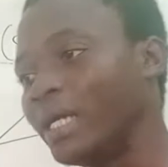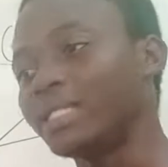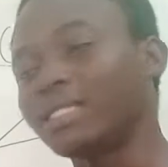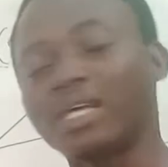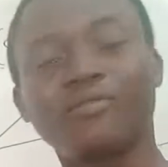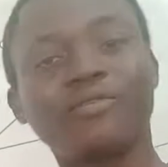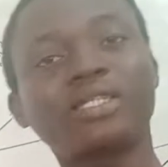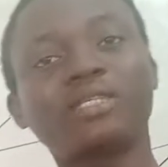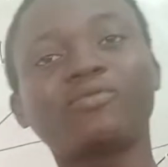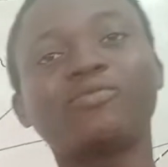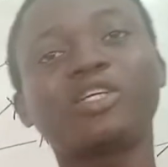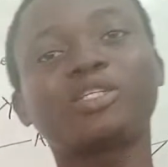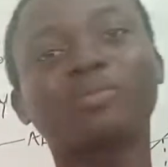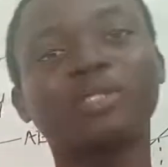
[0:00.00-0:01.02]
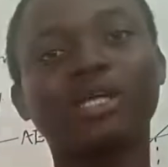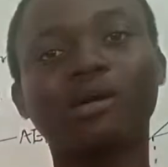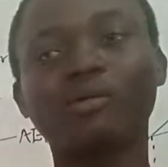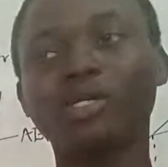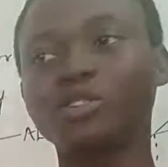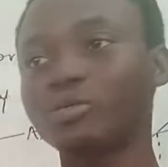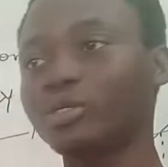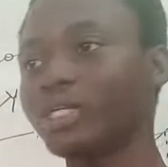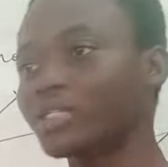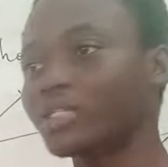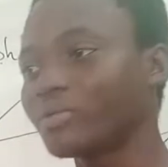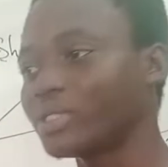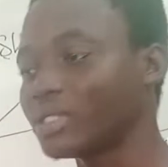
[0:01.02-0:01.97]
It affects investment that way through
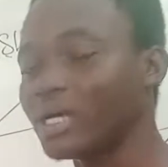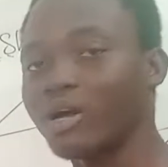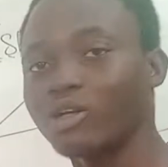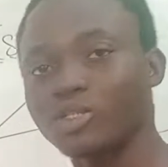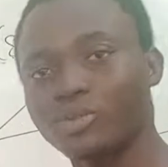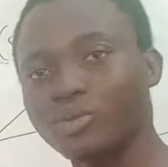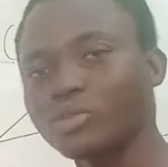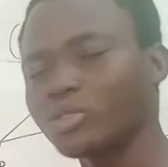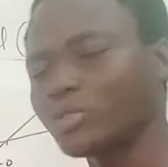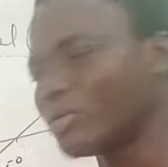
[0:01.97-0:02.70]
increase in output,